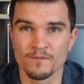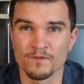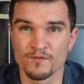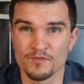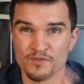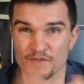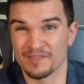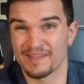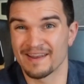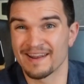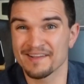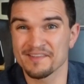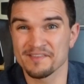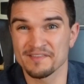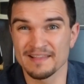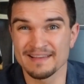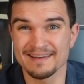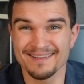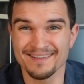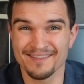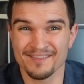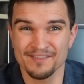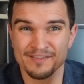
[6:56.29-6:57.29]
So the next thing
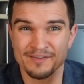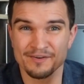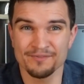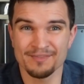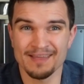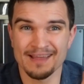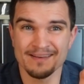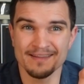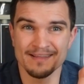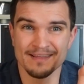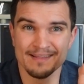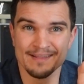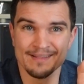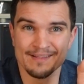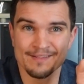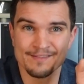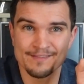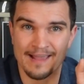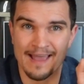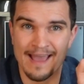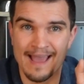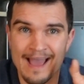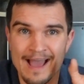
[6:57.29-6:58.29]
to consider then
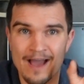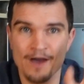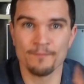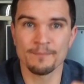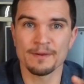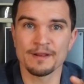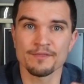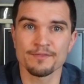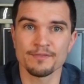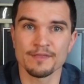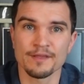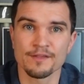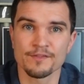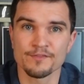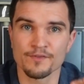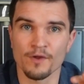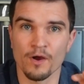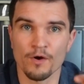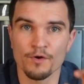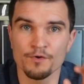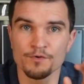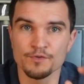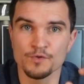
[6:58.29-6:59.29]
is how many things
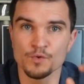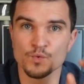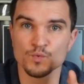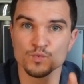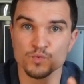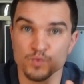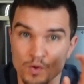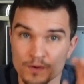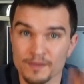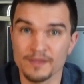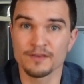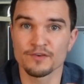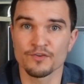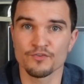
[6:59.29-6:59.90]
are you looking